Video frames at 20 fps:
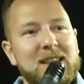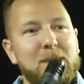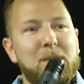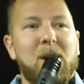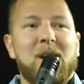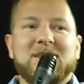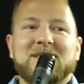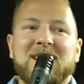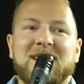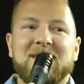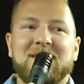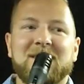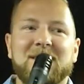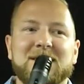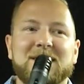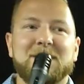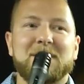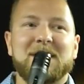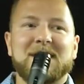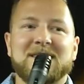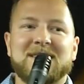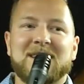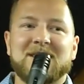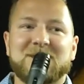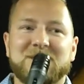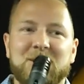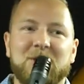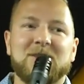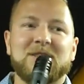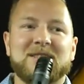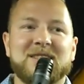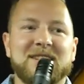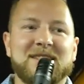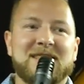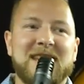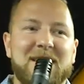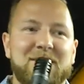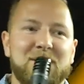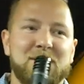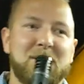And the bartender looked at me and said, sir, this is
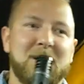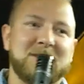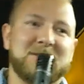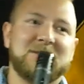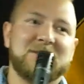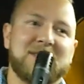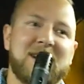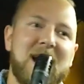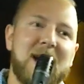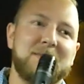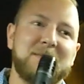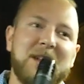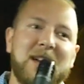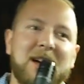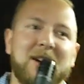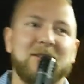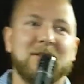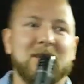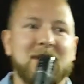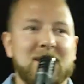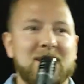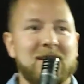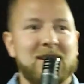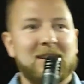a Dave & Buster's, calm down.